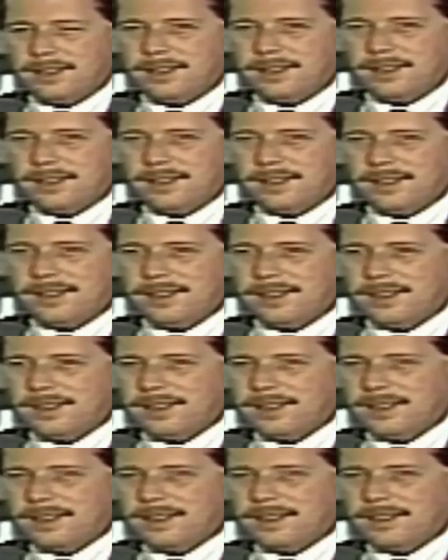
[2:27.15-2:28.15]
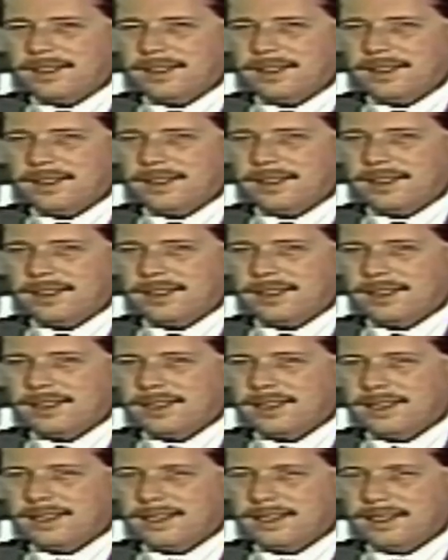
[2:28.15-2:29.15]

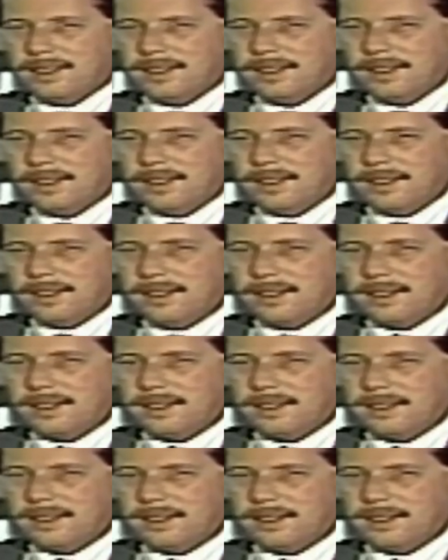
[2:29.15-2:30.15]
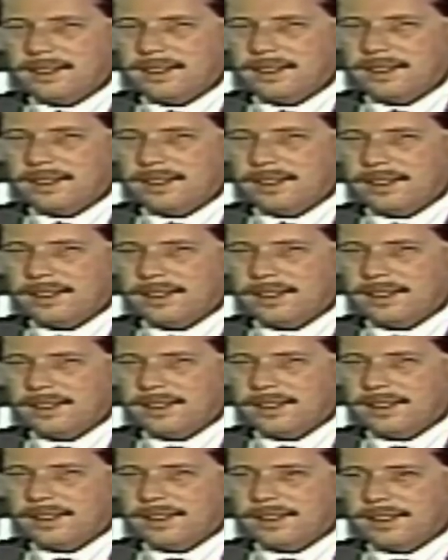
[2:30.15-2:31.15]

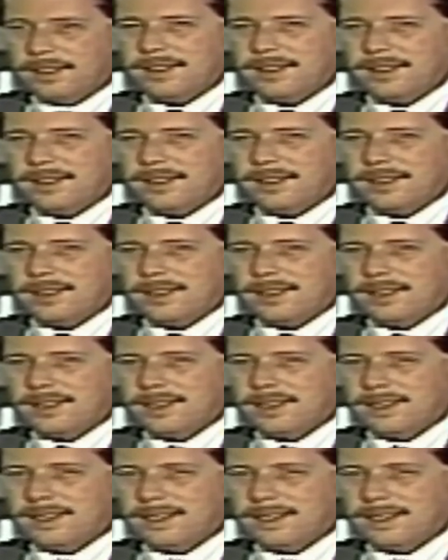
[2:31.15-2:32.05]
(not speaking)